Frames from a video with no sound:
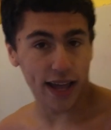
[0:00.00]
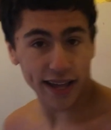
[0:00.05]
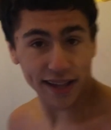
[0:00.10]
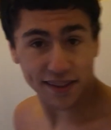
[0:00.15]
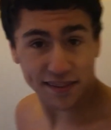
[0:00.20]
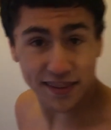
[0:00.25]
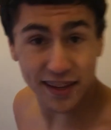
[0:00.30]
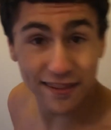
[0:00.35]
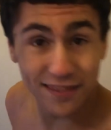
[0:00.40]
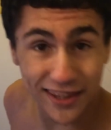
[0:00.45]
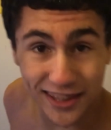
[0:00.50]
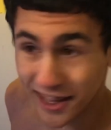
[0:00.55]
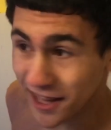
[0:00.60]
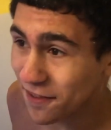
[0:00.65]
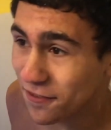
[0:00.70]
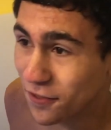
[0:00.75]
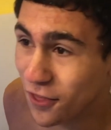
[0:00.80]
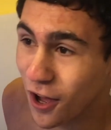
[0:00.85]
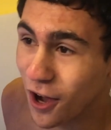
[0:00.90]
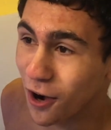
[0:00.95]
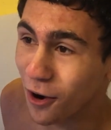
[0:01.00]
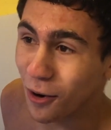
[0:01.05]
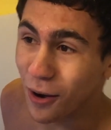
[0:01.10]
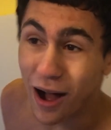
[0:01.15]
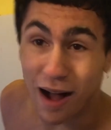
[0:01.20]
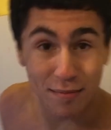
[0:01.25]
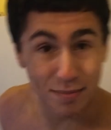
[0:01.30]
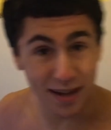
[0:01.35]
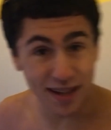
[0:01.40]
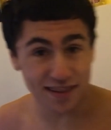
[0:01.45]
Instant relief though.
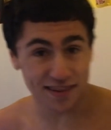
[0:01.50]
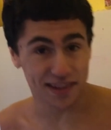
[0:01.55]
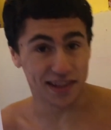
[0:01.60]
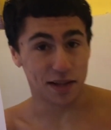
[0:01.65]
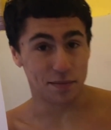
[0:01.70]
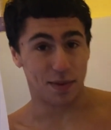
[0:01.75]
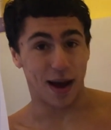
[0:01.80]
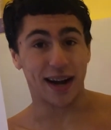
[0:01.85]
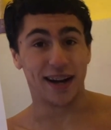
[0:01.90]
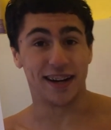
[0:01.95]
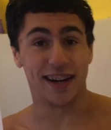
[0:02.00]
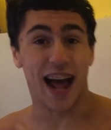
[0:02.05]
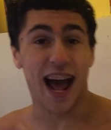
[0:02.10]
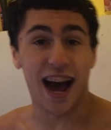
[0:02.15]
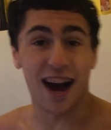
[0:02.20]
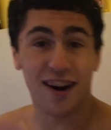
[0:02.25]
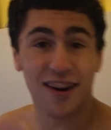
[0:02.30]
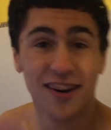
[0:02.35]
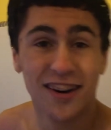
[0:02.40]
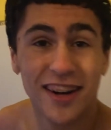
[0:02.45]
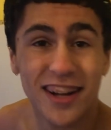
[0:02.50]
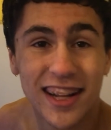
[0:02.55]
I'm instantly better now.